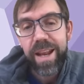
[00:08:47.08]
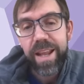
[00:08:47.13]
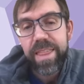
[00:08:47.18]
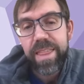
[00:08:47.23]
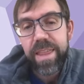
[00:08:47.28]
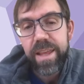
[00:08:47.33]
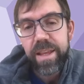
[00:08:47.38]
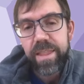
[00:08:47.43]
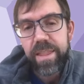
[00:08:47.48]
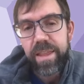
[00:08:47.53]

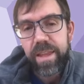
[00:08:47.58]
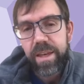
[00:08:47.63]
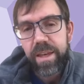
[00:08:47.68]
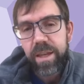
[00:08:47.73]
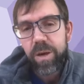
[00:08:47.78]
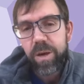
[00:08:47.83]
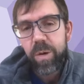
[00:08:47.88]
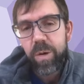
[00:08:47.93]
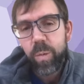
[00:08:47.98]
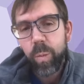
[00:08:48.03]
think that
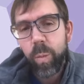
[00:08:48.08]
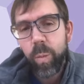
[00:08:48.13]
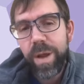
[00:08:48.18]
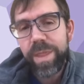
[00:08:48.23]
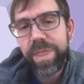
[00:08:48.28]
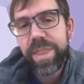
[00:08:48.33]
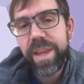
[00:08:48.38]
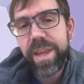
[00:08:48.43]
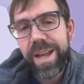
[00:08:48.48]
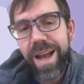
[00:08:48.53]

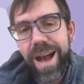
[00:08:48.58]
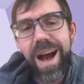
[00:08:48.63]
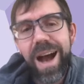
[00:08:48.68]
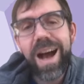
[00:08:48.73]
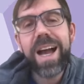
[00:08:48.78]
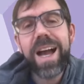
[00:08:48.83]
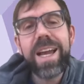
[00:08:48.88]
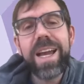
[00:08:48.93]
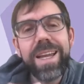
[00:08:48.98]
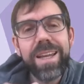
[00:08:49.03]
one thing
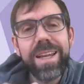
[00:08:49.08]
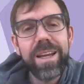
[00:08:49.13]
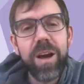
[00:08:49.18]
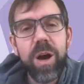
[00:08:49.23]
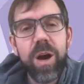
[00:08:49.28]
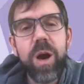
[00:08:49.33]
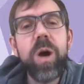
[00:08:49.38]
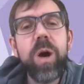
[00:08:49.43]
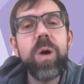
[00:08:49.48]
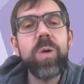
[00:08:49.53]
I
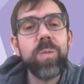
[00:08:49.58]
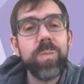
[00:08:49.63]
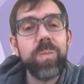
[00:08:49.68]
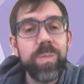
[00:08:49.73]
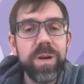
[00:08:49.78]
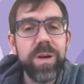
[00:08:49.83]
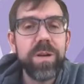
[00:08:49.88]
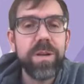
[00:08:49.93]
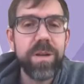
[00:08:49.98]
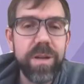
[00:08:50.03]
hope,
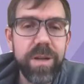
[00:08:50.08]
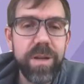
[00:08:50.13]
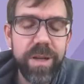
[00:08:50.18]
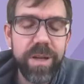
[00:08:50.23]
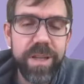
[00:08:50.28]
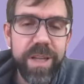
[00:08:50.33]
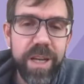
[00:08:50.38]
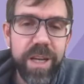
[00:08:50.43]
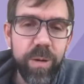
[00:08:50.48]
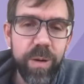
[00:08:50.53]

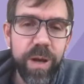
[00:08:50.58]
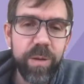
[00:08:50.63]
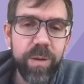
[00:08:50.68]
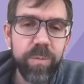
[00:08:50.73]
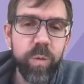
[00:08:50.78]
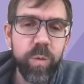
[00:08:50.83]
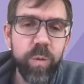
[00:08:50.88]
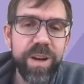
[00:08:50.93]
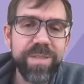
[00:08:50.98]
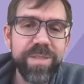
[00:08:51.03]
you know, and
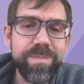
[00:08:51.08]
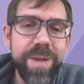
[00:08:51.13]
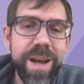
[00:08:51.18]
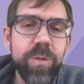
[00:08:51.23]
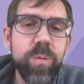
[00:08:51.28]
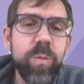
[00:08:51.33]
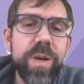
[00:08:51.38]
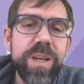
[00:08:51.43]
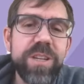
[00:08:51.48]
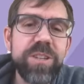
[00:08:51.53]
one of my
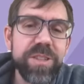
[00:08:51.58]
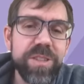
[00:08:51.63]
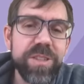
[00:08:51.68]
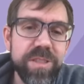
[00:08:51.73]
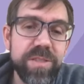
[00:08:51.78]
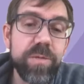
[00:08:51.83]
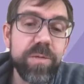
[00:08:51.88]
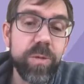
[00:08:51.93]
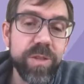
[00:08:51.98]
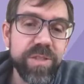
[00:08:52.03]

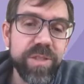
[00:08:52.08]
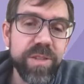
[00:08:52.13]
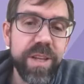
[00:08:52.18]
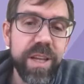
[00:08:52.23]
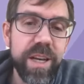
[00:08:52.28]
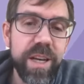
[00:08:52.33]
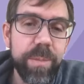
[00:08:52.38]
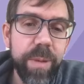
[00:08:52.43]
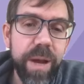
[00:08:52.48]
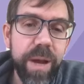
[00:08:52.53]
wishes for
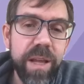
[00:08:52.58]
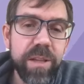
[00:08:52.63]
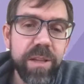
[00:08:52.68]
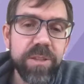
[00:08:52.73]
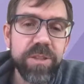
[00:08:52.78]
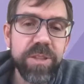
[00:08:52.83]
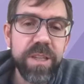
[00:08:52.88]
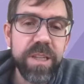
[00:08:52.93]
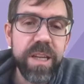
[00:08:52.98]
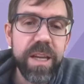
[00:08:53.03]
synthetic
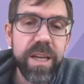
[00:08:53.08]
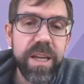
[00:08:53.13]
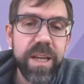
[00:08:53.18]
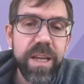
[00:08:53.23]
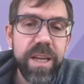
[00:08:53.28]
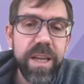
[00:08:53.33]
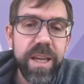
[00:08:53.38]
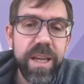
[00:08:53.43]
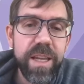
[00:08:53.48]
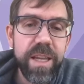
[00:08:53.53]
biology
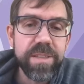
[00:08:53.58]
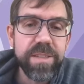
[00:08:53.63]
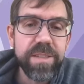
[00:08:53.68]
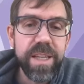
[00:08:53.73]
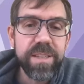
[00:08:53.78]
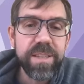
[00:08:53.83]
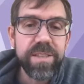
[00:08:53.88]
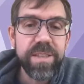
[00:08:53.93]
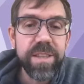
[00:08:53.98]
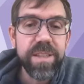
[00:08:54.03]
is
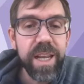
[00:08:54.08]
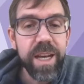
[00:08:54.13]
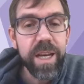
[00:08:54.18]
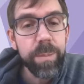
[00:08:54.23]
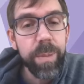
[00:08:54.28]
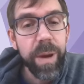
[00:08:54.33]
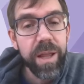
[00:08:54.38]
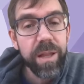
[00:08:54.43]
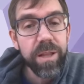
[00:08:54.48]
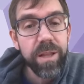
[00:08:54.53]
that synthetic
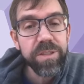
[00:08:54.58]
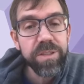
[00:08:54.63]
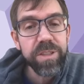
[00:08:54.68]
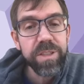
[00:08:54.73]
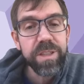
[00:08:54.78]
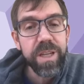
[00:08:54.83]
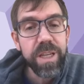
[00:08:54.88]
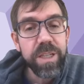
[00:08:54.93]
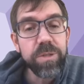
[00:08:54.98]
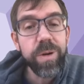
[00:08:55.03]

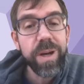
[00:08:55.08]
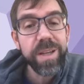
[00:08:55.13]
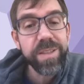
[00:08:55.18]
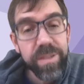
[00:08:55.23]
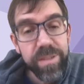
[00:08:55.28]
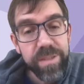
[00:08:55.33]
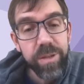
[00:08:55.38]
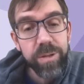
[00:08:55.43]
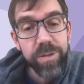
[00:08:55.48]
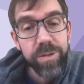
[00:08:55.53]
biology
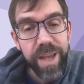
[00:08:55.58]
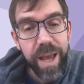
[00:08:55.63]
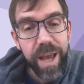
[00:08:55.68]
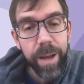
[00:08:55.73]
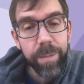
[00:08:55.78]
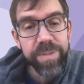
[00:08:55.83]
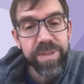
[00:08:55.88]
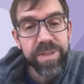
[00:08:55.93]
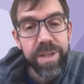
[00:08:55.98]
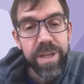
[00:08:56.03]
addresses those
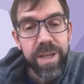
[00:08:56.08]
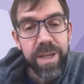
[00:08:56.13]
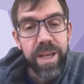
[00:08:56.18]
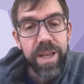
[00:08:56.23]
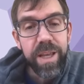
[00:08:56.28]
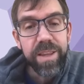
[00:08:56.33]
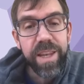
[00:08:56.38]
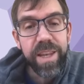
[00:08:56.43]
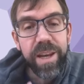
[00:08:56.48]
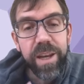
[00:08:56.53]
gaps,
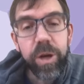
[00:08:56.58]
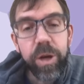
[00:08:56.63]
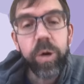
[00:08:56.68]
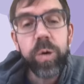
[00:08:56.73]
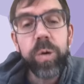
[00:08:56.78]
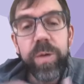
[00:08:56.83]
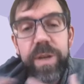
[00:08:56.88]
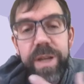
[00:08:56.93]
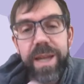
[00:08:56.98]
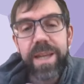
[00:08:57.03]
that it
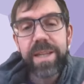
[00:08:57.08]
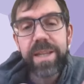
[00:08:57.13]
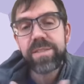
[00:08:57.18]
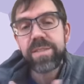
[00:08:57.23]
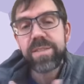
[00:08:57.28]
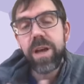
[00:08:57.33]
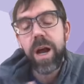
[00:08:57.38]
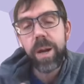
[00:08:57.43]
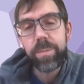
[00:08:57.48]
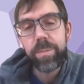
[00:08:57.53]
creates
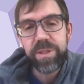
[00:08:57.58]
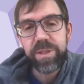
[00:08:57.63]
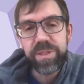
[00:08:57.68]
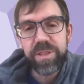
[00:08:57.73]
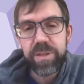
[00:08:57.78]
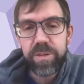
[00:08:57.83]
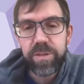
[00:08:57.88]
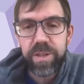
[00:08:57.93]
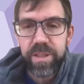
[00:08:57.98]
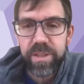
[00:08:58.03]

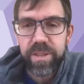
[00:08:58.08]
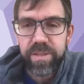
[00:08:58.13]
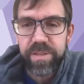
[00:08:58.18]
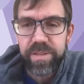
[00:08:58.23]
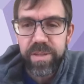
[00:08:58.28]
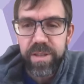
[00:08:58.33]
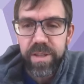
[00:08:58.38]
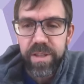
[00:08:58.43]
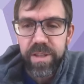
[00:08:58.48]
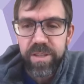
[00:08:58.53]

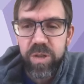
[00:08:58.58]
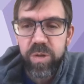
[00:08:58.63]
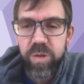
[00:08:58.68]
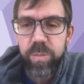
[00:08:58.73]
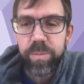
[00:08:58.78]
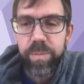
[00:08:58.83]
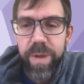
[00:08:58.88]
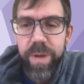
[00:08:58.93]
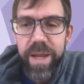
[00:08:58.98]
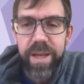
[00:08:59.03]
opportunities to
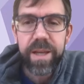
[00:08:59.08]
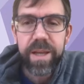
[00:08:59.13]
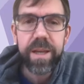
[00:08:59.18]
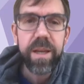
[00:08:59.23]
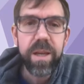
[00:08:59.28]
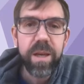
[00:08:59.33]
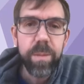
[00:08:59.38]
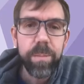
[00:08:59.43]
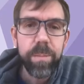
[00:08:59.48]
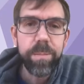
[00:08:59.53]
make
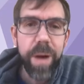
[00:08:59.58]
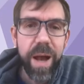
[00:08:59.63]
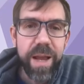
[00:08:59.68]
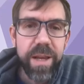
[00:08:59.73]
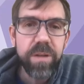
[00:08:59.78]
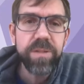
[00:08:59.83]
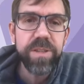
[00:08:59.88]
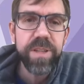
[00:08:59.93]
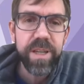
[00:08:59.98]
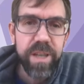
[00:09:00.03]

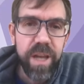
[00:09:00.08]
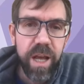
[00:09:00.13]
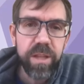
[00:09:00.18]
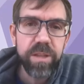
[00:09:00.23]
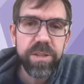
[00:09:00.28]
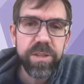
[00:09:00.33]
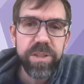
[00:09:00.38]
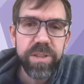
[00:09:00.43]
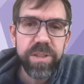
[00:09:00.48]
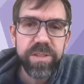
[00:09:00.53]

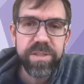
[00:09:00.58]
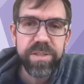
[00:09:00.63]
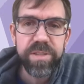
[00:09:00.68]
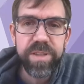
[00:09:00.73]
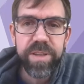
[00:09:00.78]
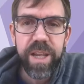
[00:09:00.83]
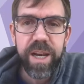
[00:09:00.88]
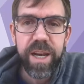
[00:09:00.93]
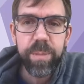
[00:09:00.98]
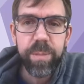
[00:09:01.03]
biotechnologies and
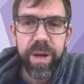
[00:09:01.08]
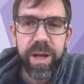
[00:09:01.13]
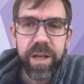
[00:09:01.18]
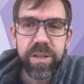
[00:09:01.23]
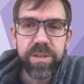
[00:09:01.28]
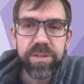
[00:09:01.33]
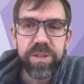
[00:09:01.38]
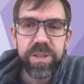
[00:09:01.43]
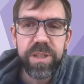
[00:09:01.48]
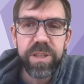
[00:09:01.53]
synthetic
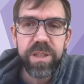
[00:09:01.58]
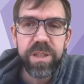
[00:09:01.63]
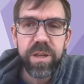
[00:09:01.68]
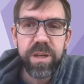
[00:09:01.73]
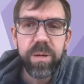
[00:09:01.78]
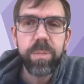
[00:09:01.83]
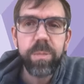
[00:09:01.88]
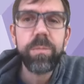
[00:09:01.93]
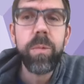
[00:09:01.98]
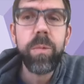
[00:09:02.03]
biology
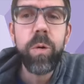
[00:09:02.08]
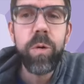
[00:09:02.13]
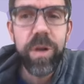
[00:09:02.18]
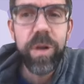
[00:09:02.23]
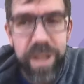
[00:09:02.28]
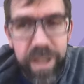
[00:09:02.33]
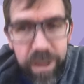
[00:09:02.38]
more